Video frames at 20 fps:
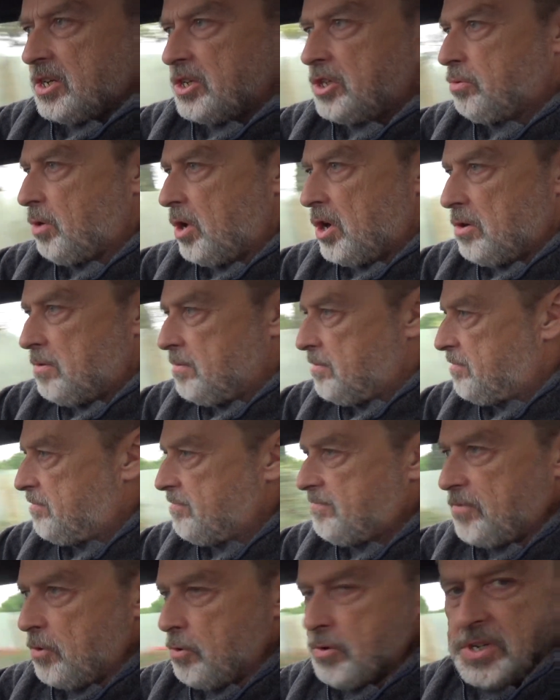
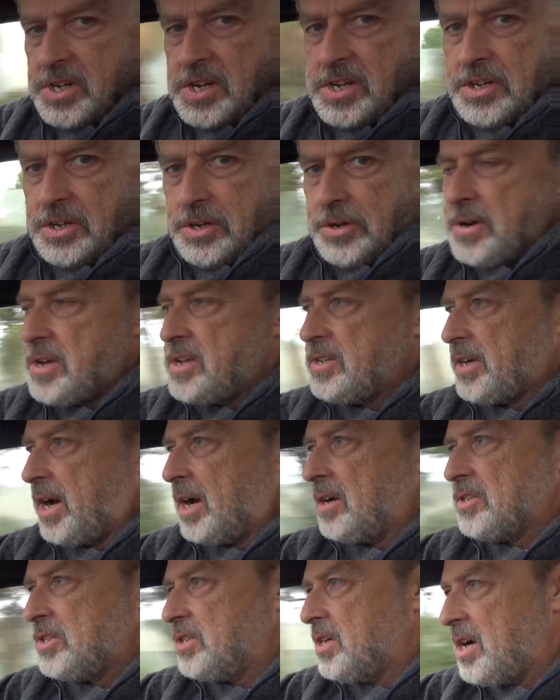12-14 degrees
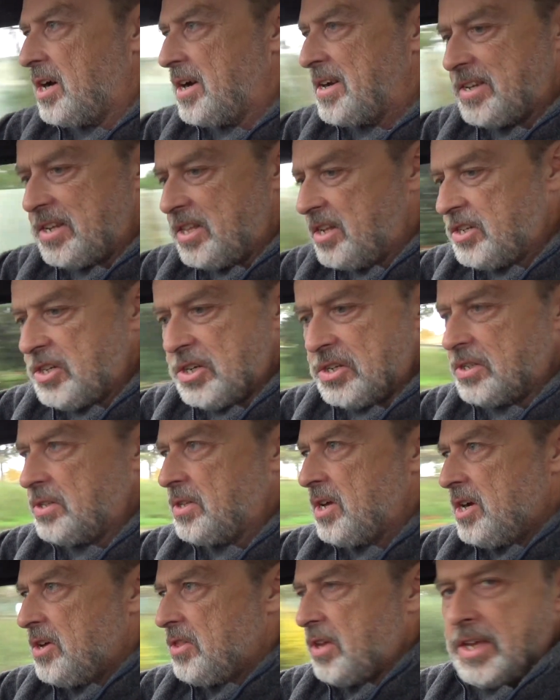outside, and
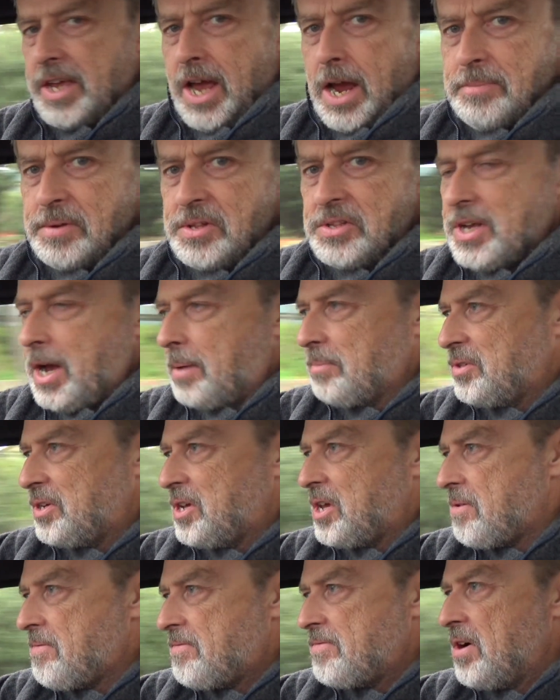the cabin's
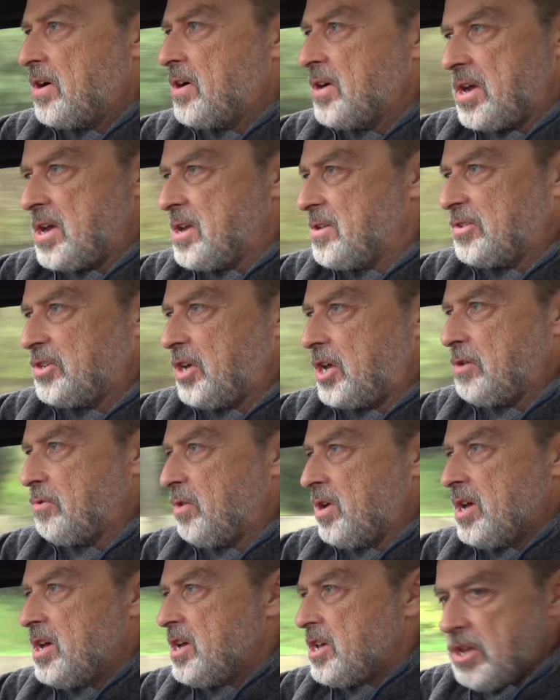absolutely fine, so
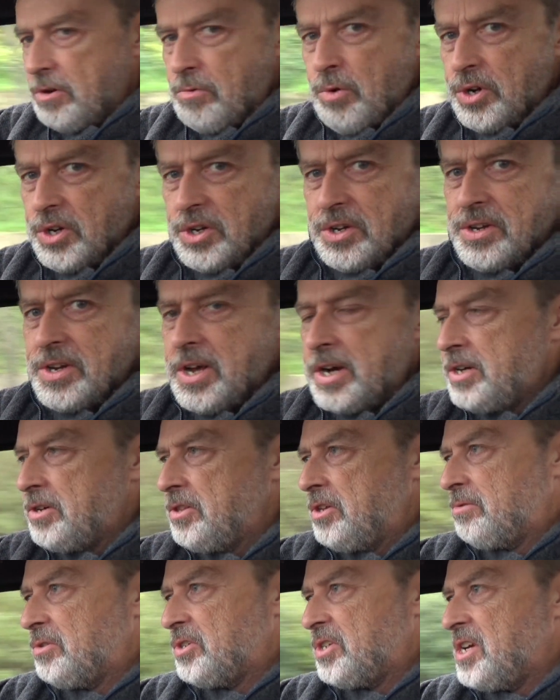you wouldn't know
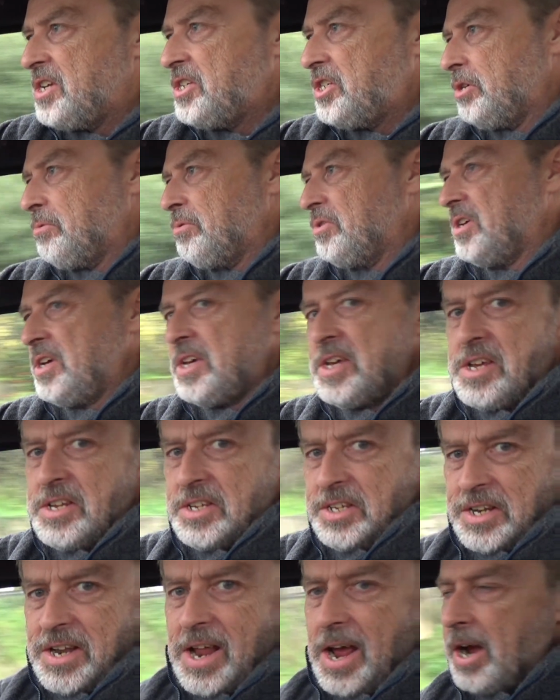there was an issue with the
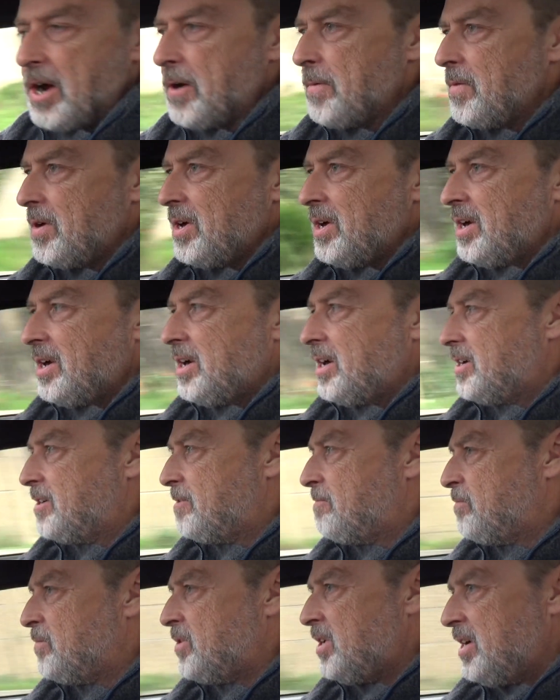heater now.
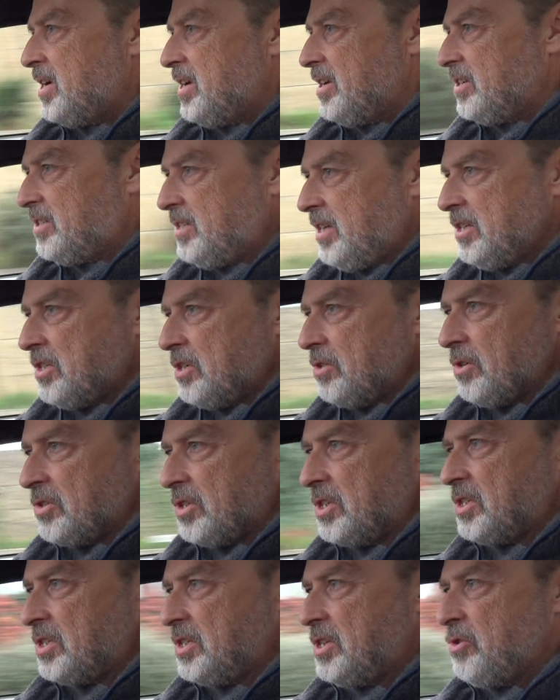The
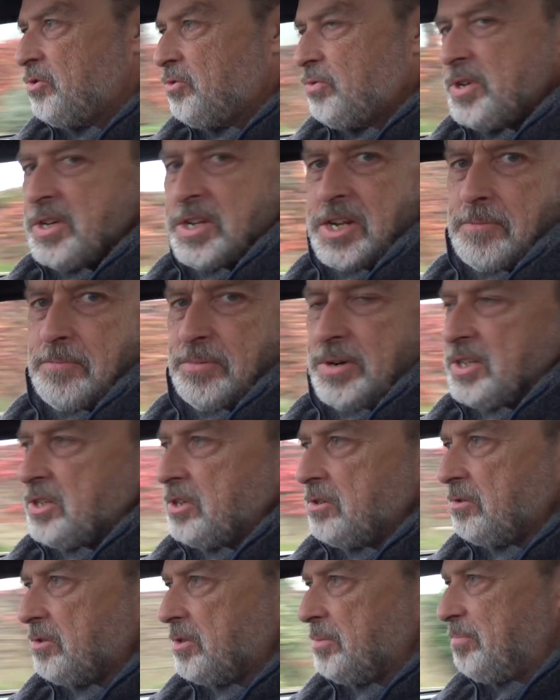Testarossa is still really
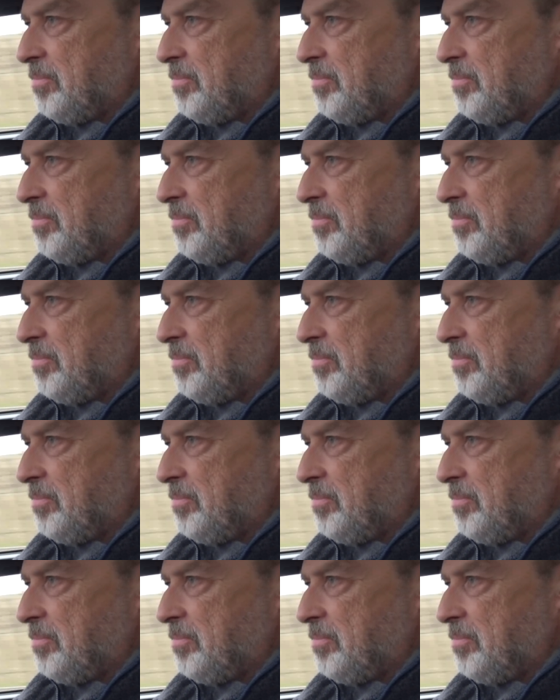impressive